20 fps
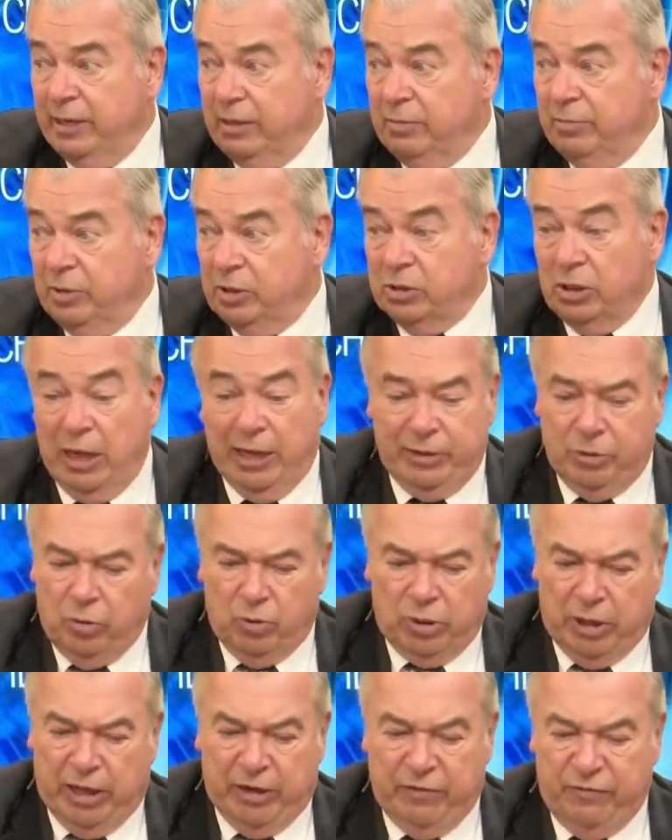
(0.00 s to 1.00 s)
it, because I know
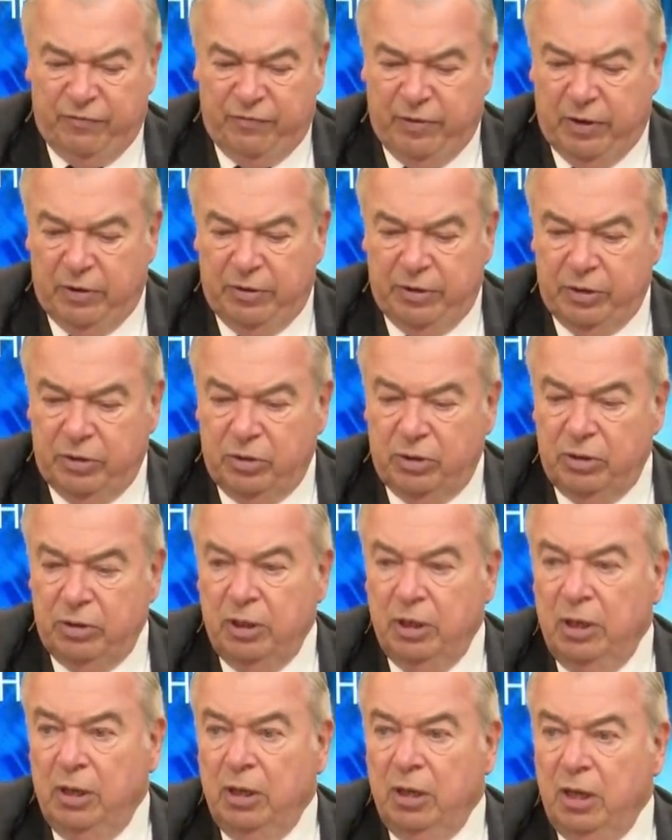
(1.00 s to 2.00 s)
a lot of very
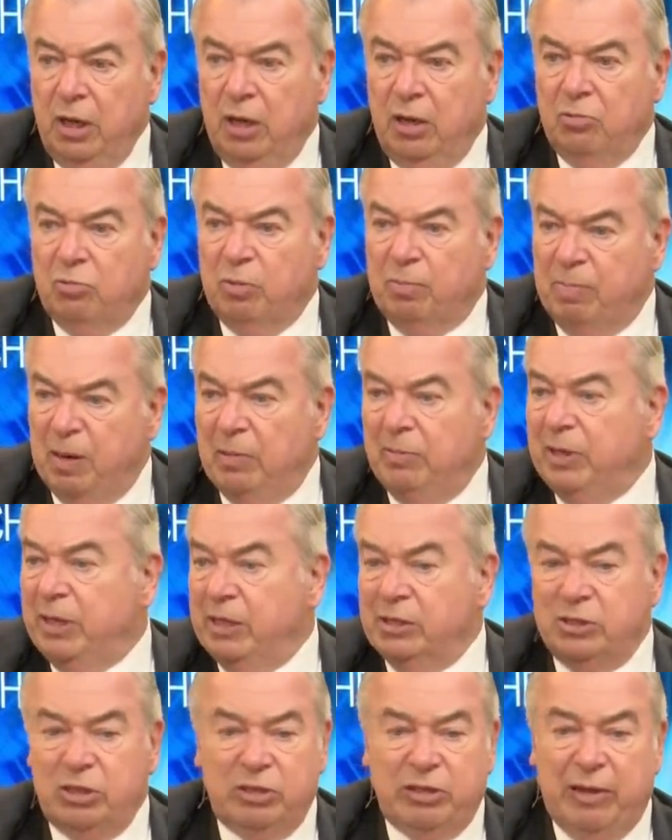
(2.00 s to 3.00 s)
good uh,
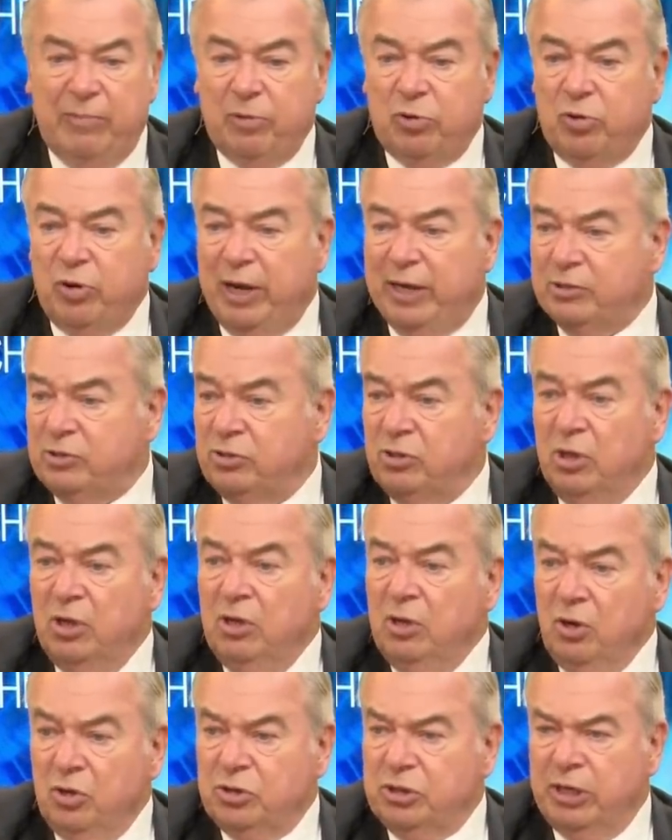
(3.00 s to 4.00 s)
Republicans and Democrats
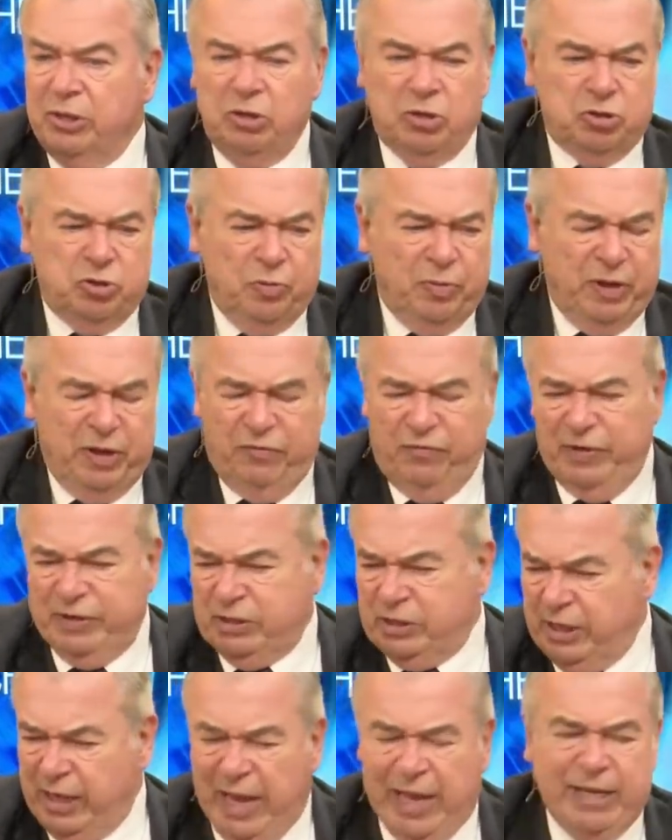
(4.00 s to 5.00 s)
are saying there should be an
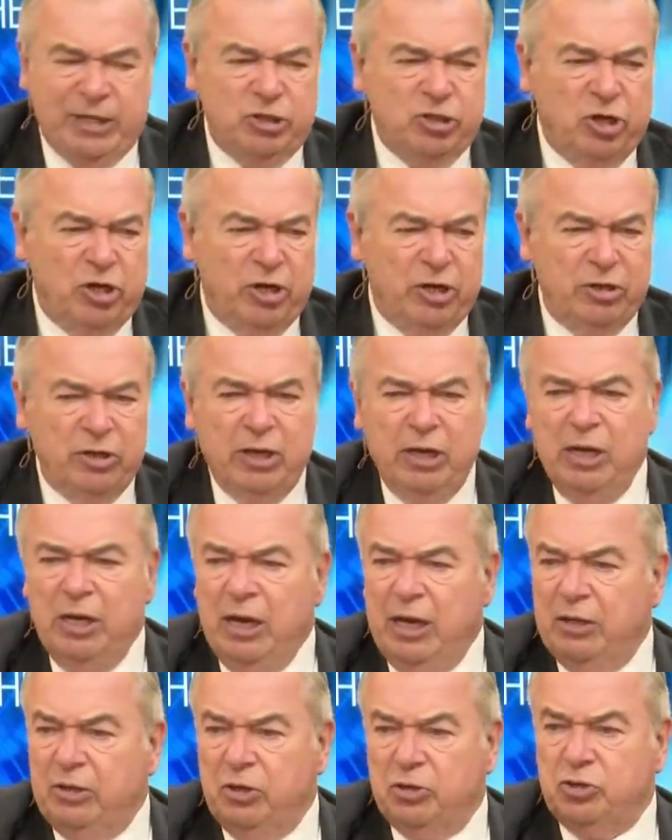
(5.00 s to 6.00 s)
investigation
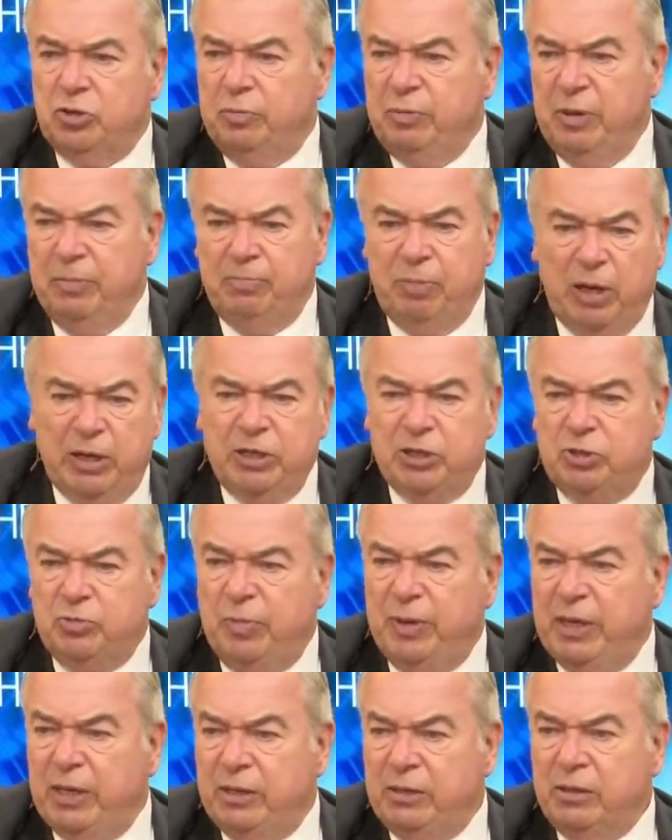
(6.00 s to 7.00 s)
and there should be
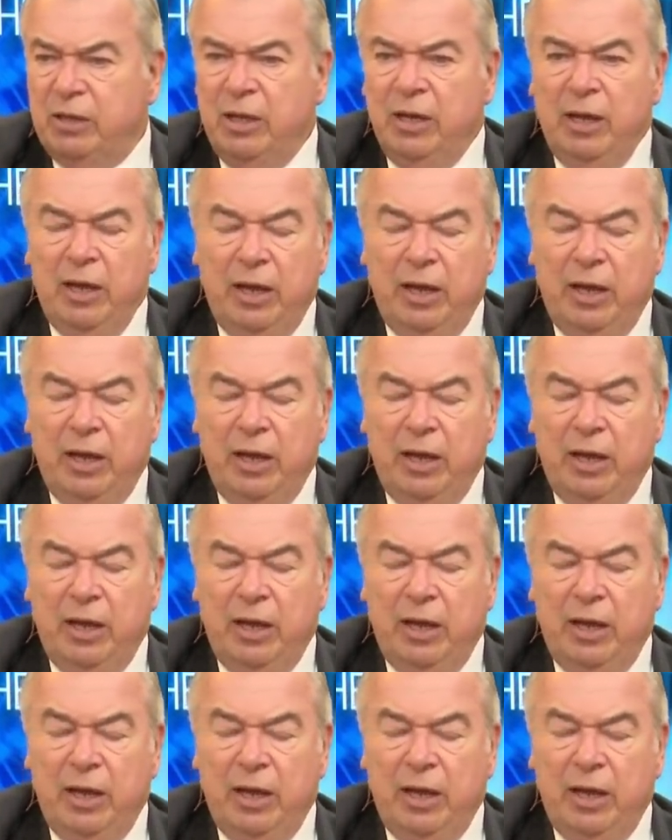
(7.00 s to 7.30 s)
punishment.